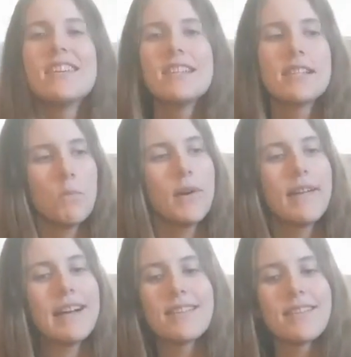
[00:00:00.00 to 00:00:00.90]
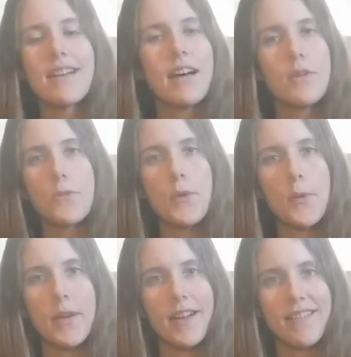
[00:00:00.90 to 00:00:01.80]
Somewhere outside of
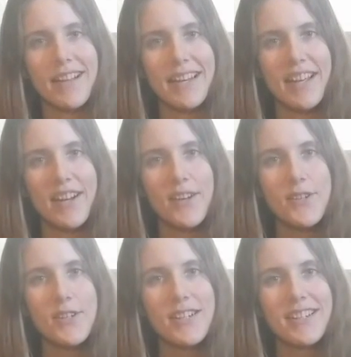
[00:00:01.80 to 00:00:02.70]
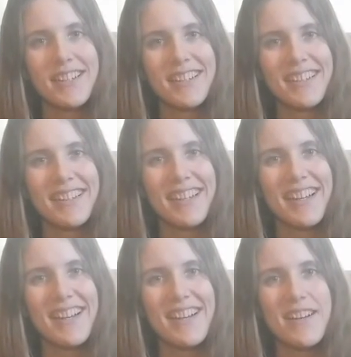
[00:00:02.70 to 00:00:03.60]
where we are right now.
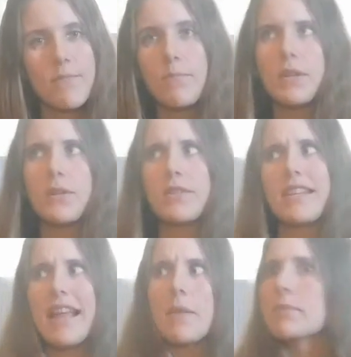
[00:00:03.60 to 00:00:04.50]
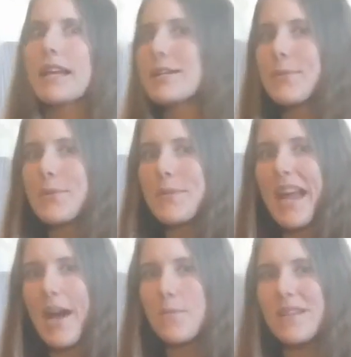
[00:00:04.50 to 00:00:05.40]
Because in that place we'll be
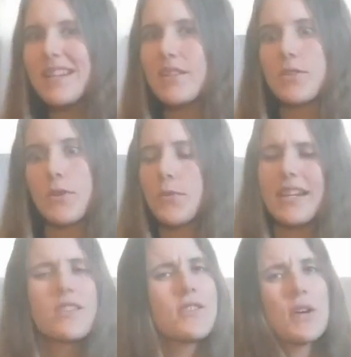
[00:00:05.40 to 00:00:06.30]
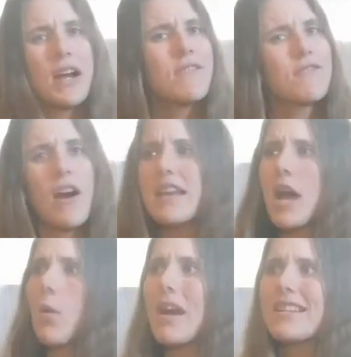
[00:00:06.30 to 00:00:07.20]
happy, and so we need to try and find
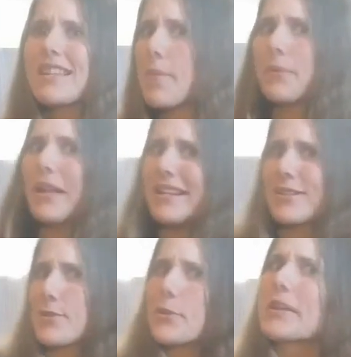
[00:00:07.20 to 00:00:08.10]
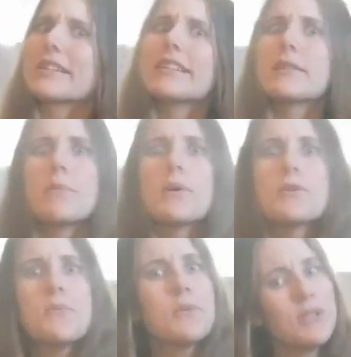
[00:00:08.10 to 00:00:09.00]
our way to that place as quickly as
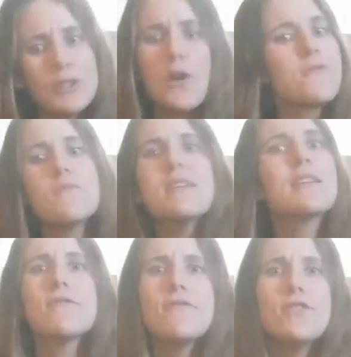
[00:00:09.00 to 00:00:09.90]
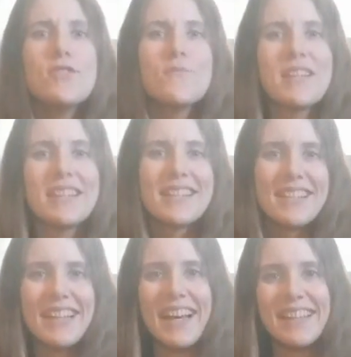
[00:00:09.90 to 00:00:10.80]
possible, and God forbid confusion being this
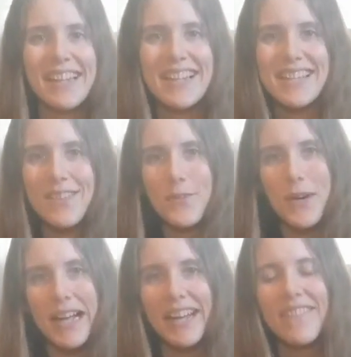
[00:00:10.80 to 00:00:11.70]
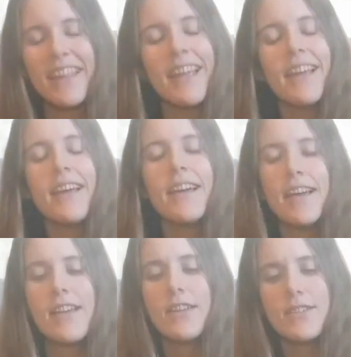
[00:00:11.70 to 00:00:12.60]
cloud that gets in the way.
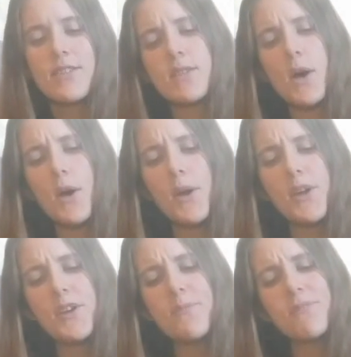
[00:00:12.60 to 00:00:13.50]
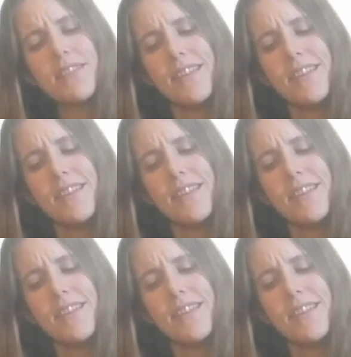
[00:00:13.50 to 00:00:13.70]
So